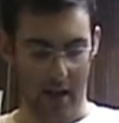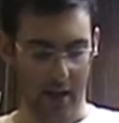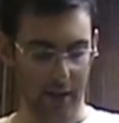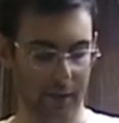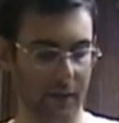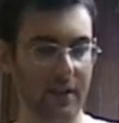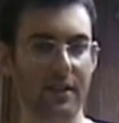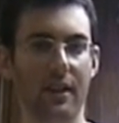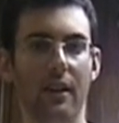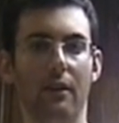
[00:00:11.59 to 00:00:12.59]
The
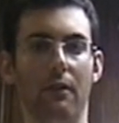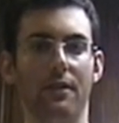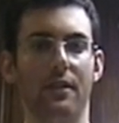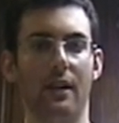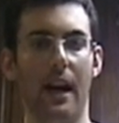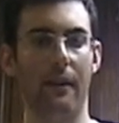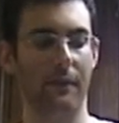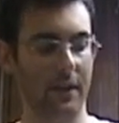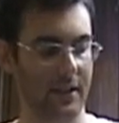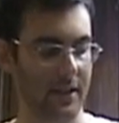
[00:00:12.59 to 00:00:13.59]
first thing you want to
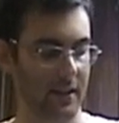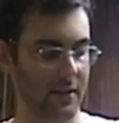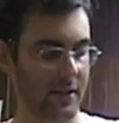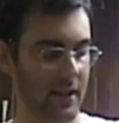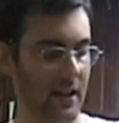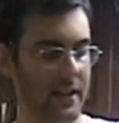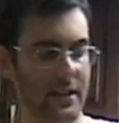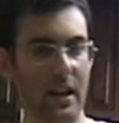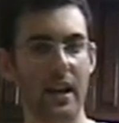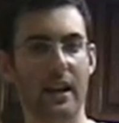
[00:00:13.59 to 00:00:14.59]
have for this
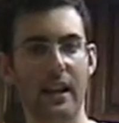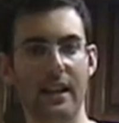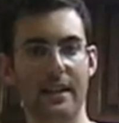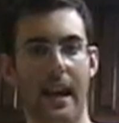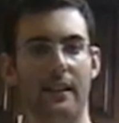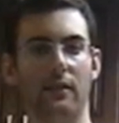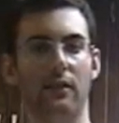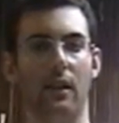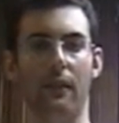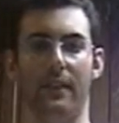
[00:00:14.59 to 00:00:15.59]
exercise is a
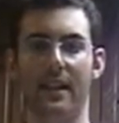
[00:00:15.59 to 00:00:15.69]
Lulav.